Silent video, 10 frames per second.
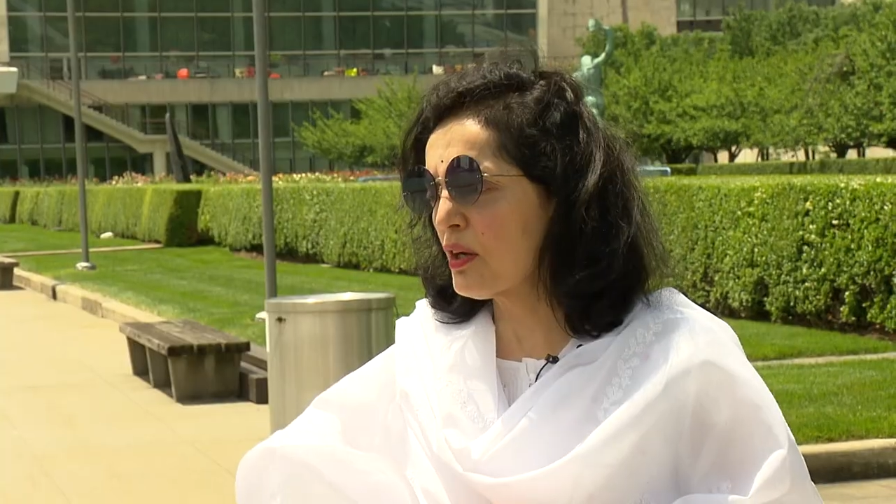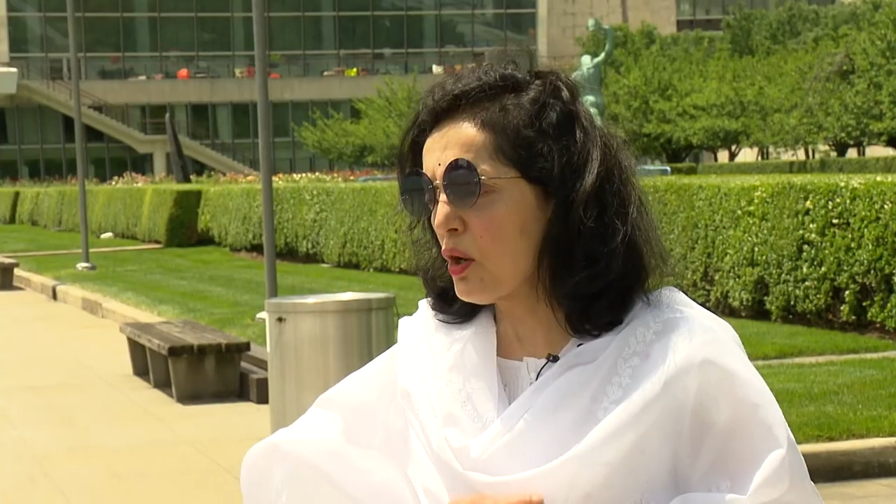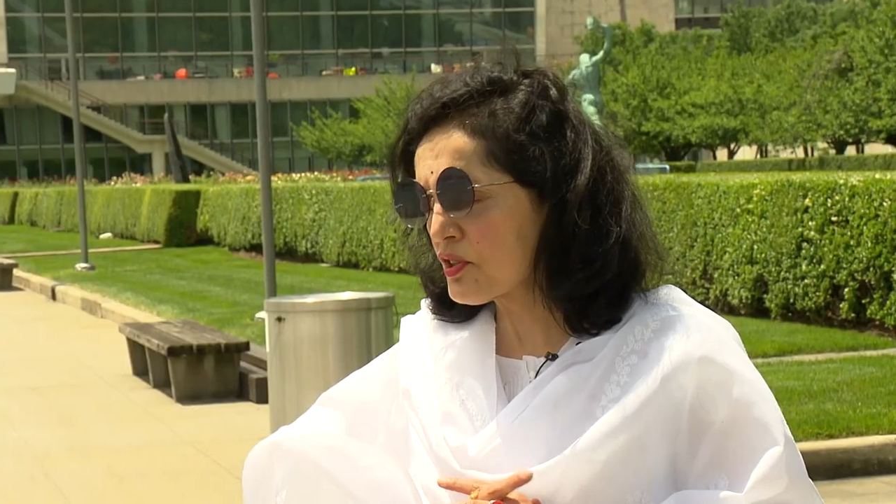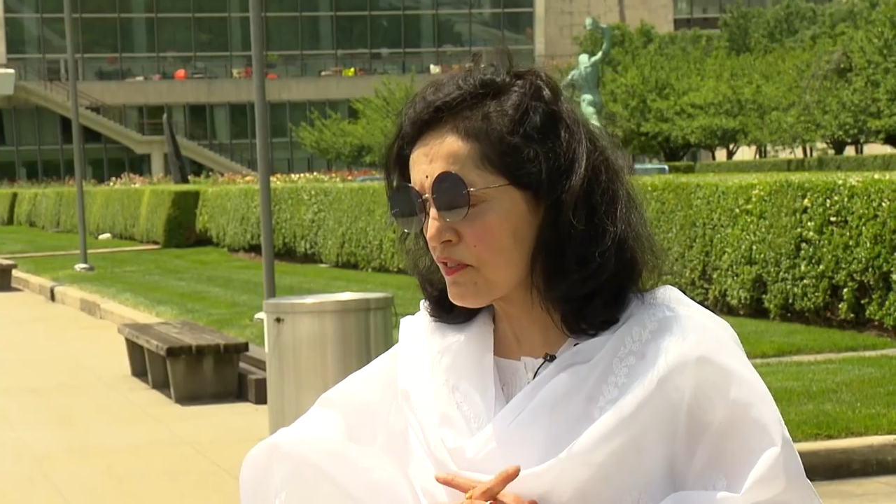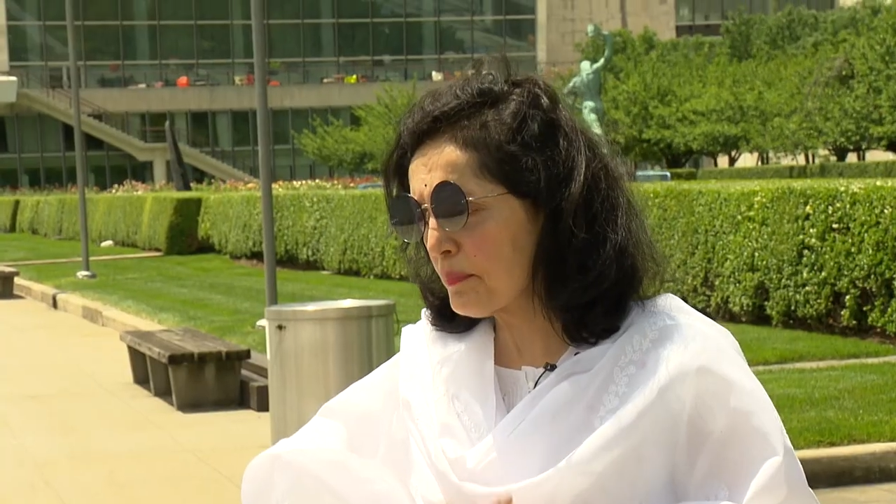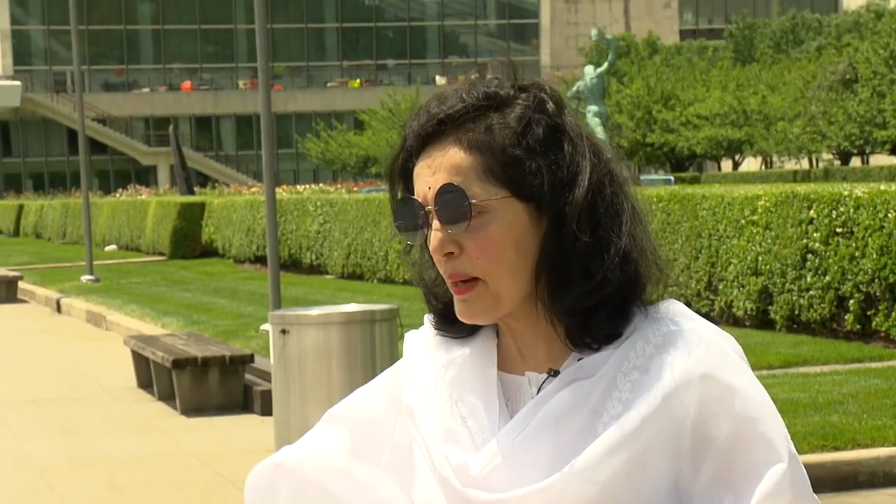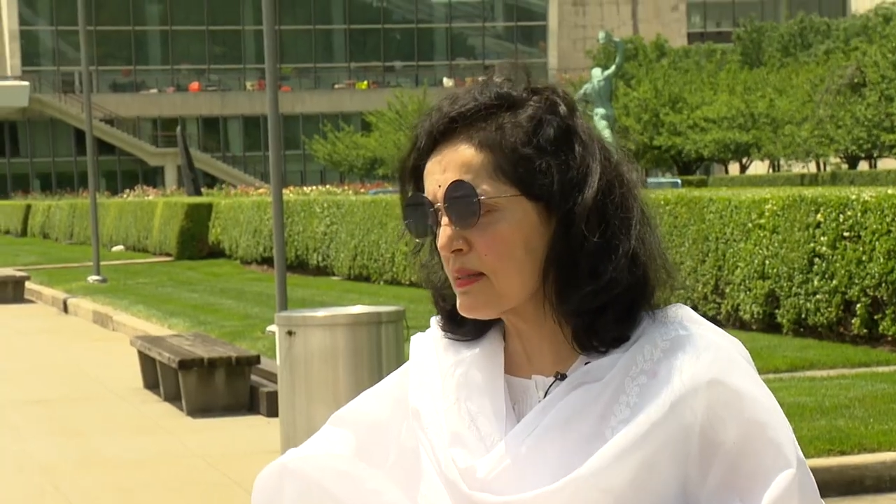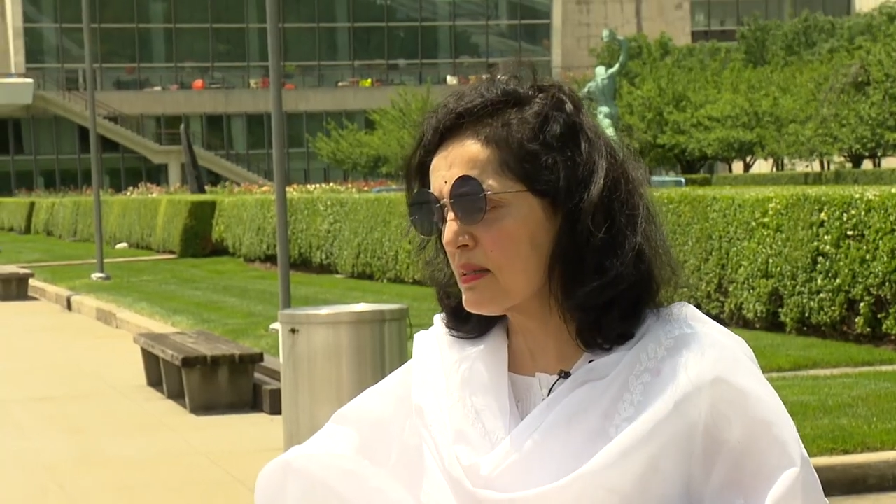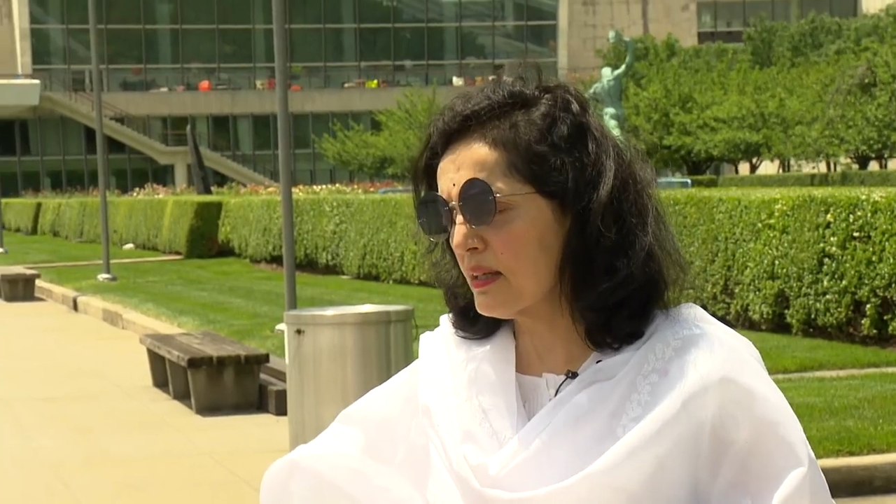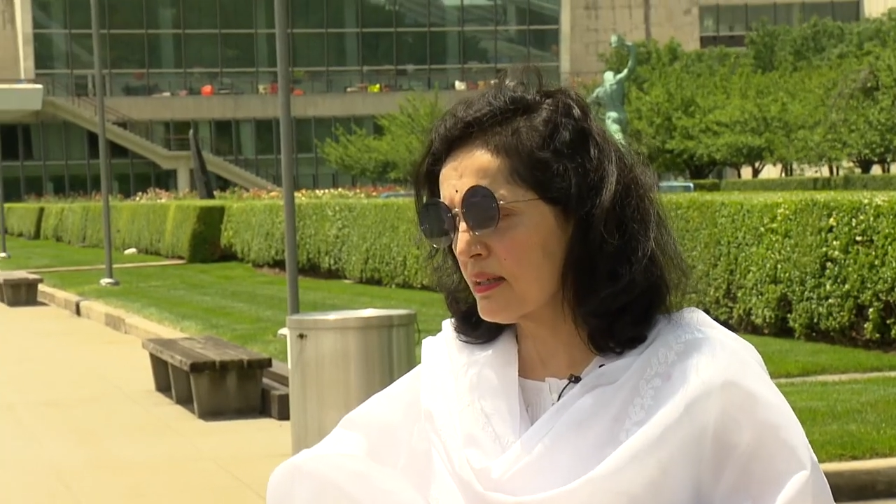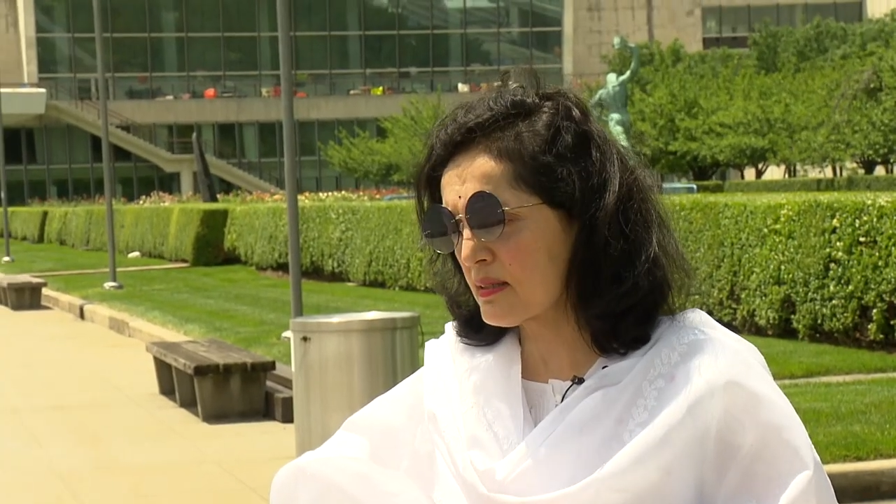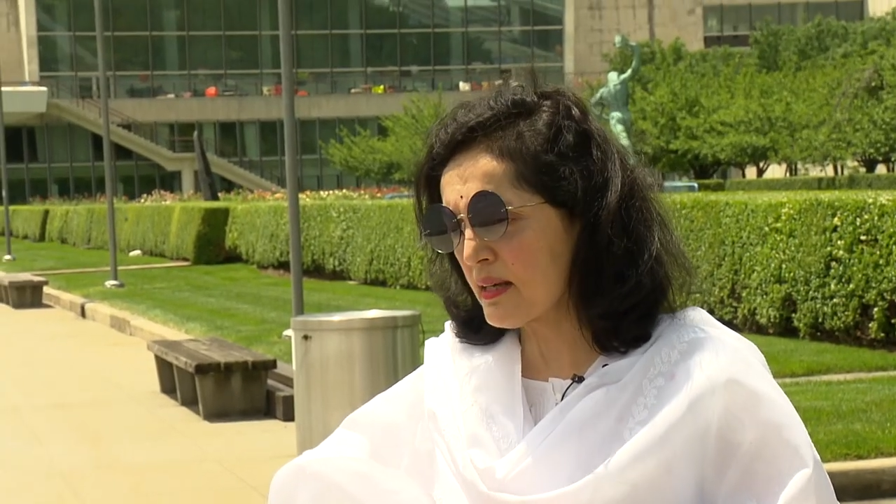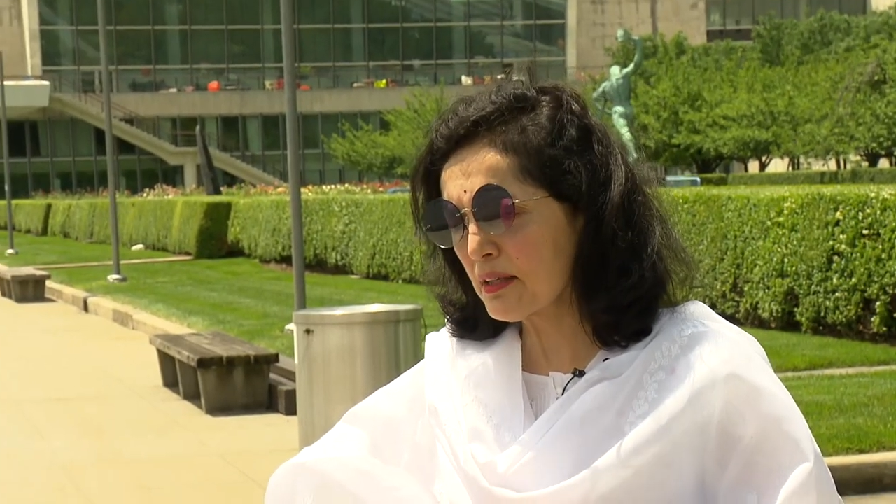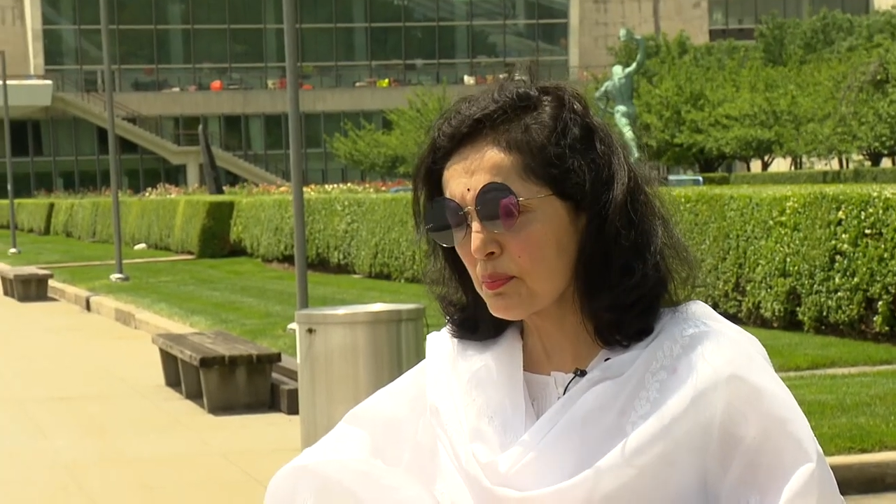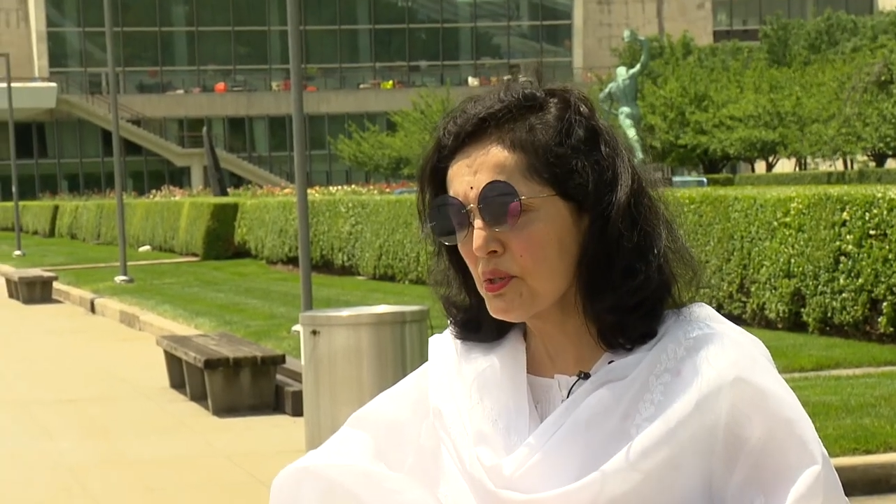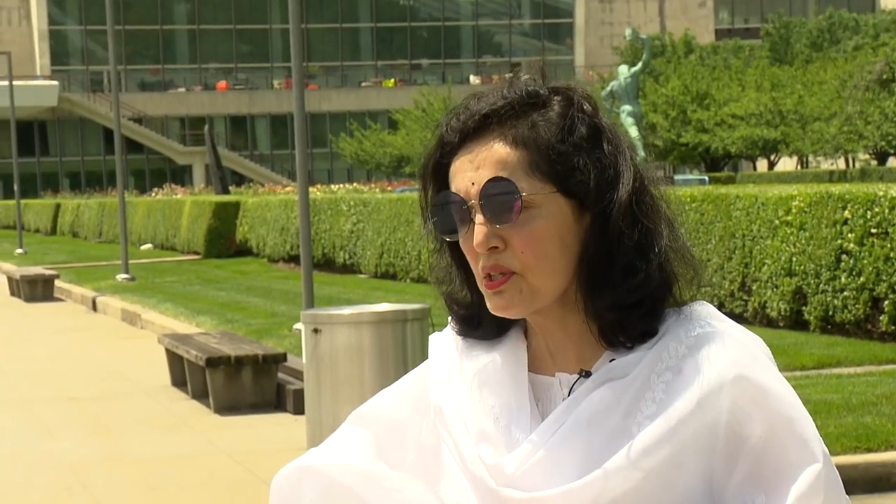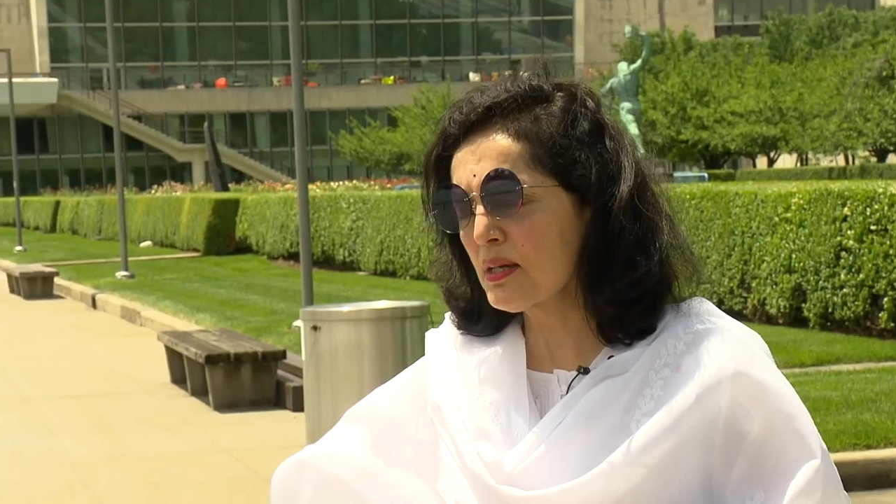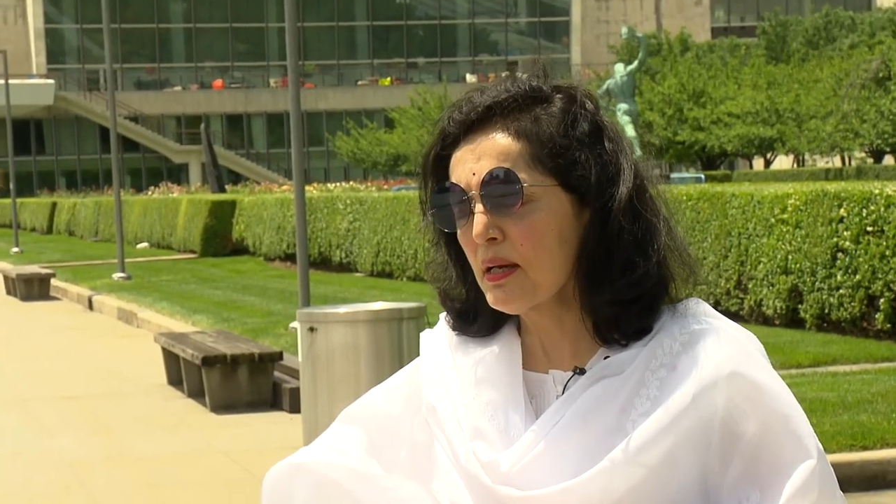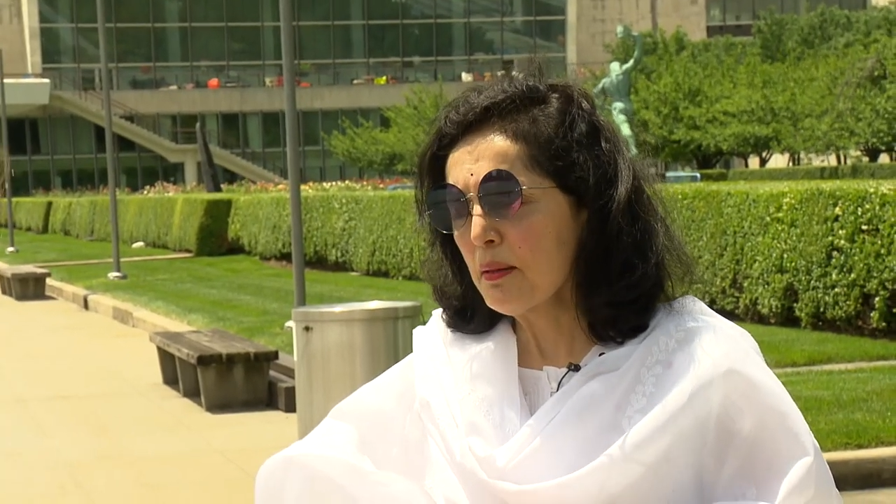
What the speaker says: a lot of buzz and excitement.